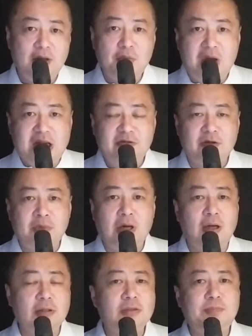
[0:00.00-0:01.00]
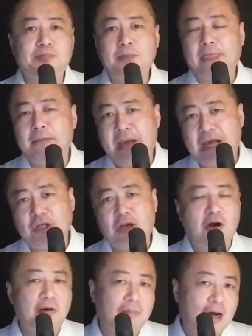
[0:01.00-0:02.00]
Many of them got
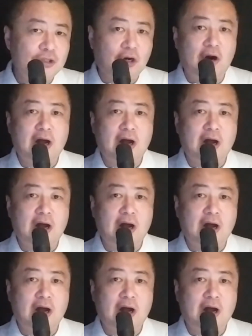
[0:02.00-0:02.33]
bachelor, master,